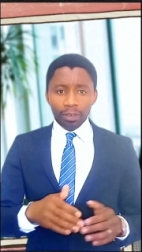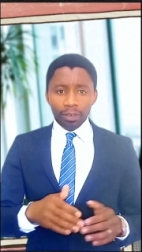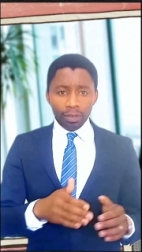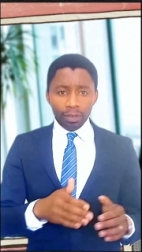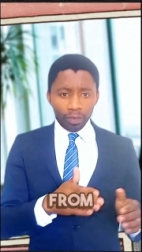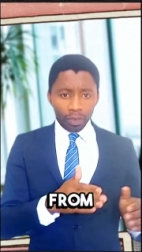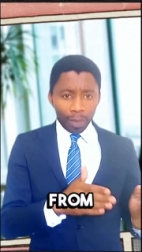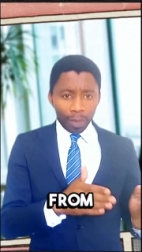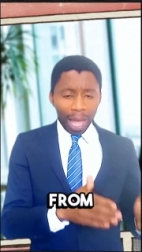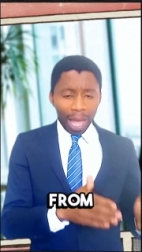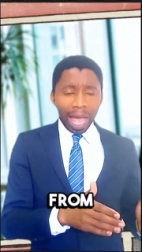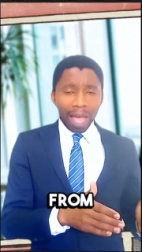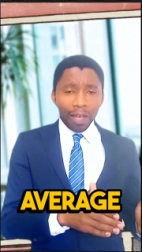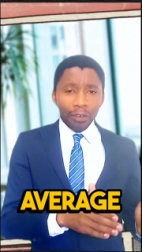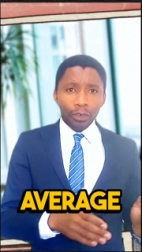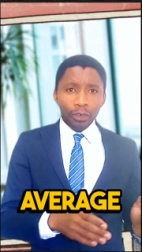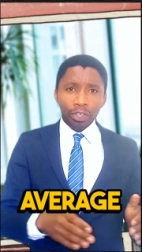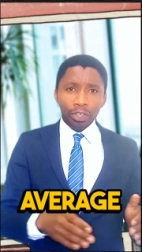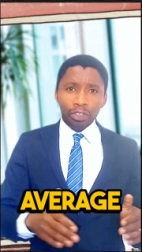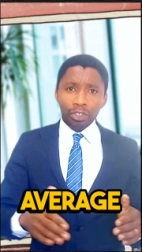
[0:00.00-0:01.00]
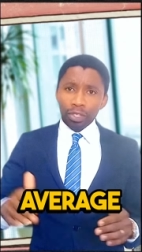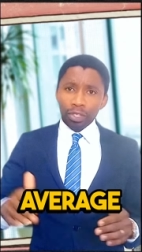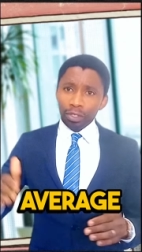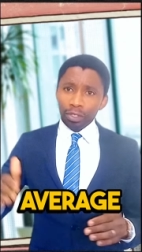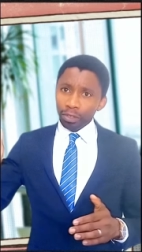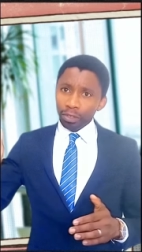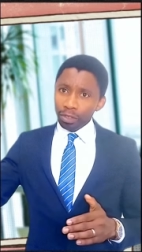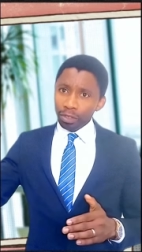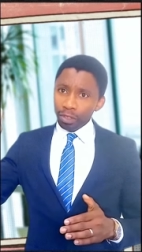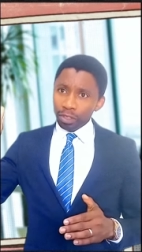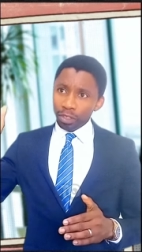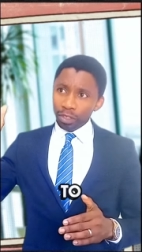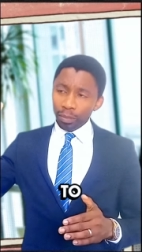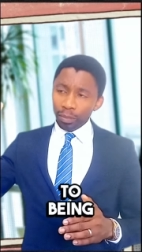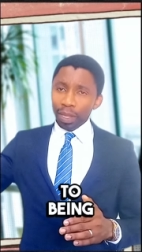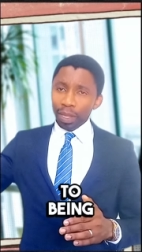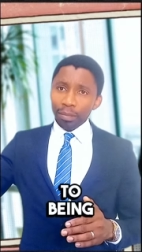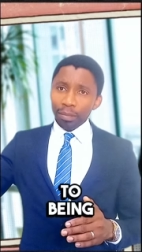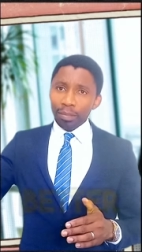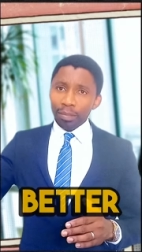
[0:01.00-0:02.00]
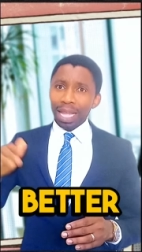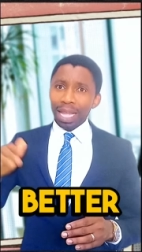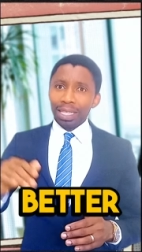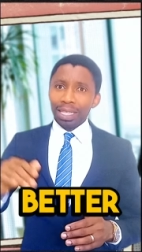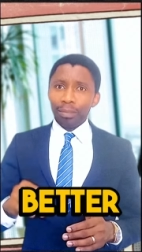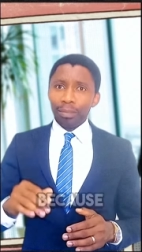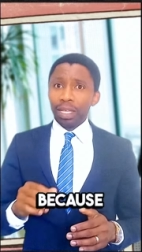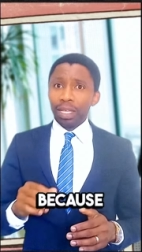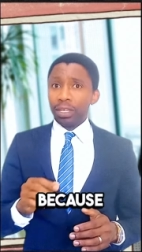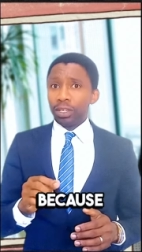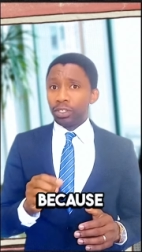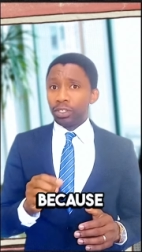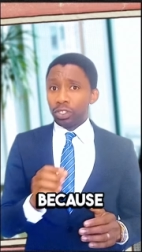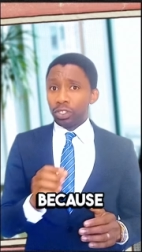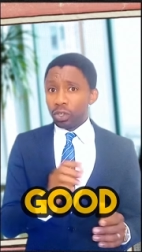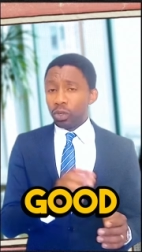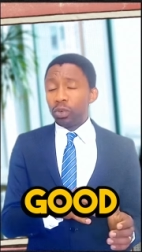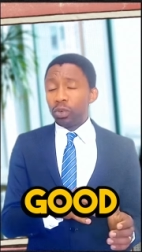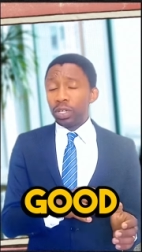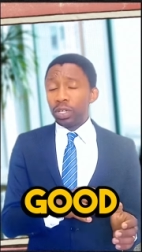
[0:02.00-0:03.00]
from average to being better, because good